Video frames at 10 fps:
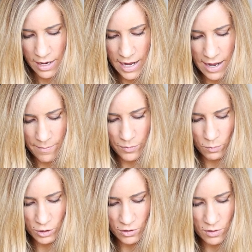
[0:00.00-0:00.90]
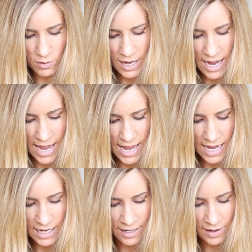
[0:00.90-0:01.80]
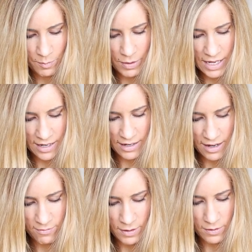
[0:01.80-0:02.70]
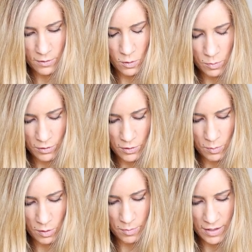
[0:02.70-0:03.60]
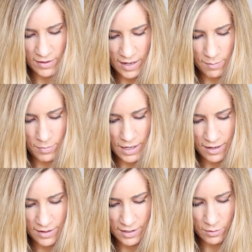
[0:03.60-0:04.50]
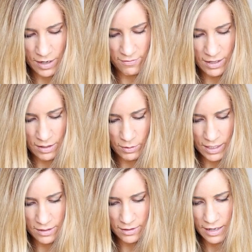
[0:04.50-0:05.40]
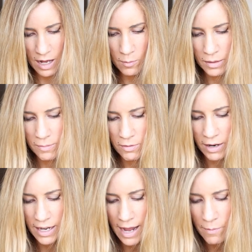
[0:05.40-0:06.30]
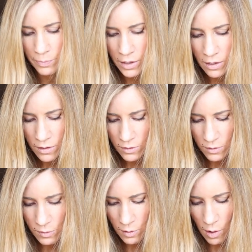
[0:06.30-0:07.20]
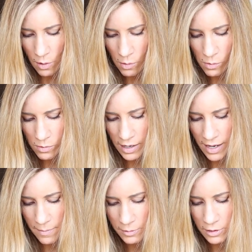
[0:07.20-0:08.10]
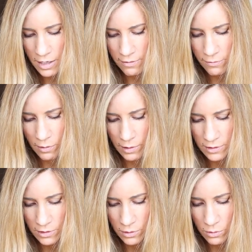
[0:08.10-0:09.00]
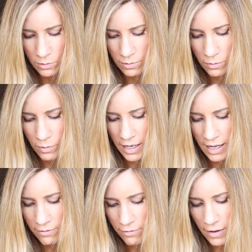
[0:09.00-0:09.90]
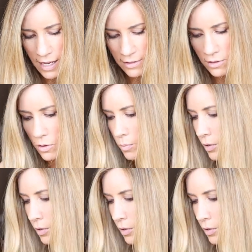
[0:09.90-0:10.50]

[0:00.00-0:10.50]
um, which is okay, but I've been super, super busy because I don't have anyone helping me right now. So I'm looking forward to when I find a new